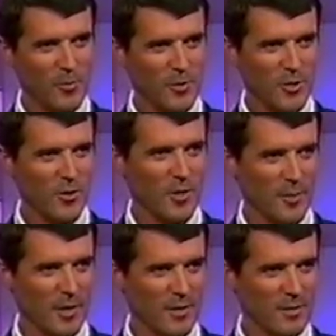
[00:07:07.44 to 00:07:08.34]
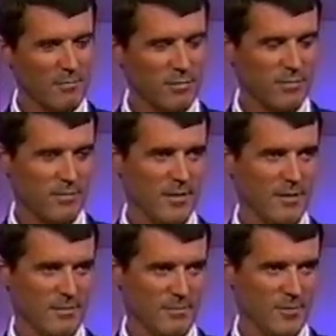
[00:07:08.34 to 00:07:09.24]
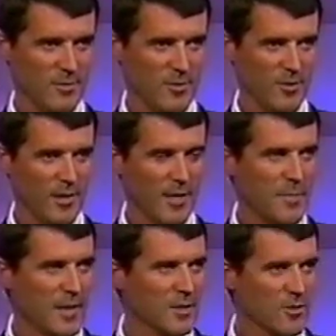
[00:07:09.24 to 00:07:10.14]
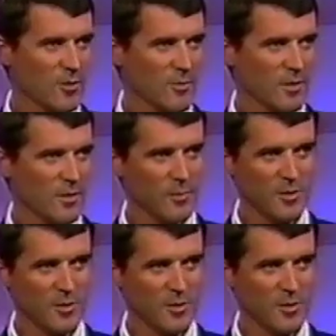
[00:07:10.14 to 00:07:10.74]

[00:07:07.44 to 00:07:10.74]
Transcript: Well, well certainly be in the, certainly in the mix in terms of the